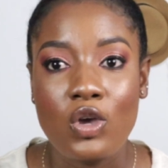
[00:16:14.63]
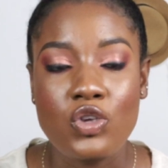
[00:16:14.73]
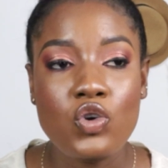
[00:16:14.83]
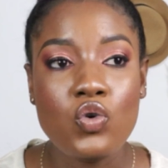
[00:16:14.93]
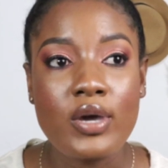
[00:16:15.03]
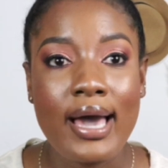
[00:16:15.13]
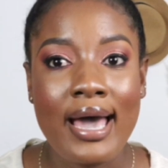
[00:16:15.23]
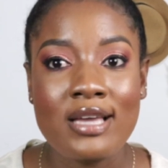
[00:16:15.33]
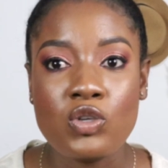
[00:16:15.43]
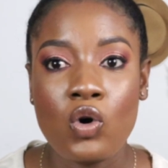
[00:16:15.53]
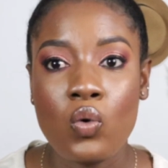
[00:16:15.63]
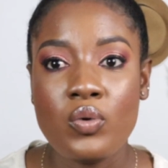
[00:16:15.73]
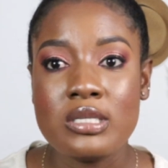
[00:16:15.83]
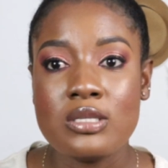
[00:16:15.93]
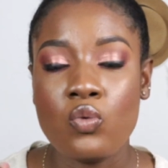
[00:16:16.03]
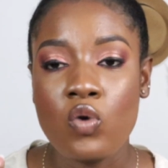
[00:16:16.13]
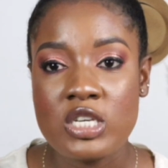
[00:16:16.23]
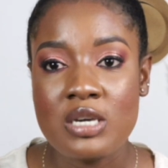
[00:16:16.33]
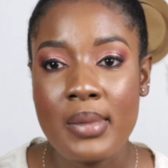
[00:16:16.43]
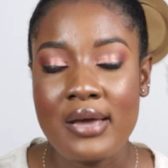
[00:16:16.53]
You guys always
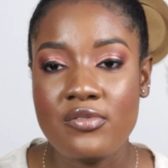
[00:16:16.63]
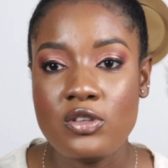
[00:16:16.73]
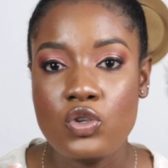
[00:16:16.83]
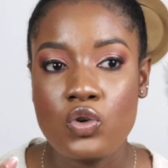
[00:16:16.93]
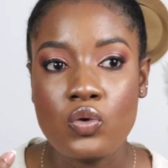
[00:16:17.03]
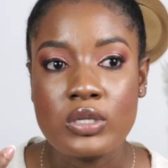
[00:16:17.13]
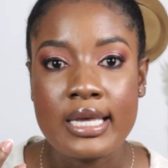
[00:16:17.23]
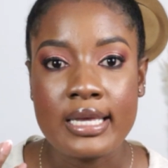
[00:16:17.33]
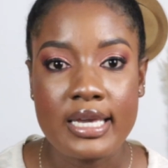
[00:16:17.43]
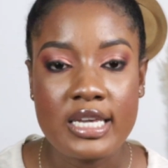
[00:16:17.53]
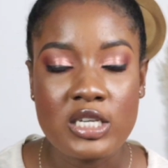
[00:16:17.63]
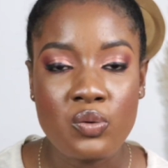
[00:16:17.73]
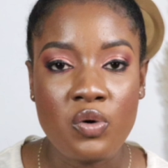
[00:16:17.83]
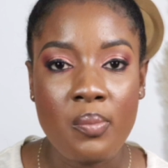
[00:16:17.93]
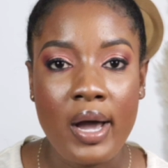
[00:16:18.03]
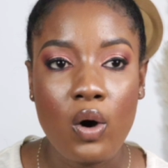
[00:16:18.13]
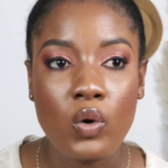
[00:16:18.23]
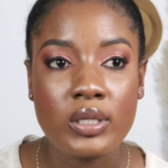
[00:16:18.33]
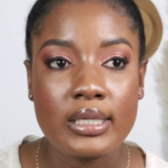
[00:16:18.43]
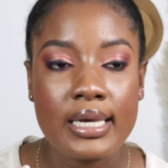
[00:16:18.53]
watching my videos, engaging with my
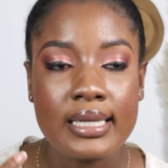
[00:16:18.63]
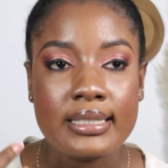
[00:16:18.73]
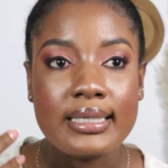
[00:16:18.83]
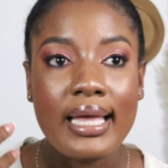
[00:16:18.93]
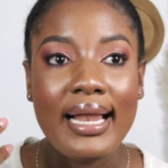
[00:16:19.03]
content,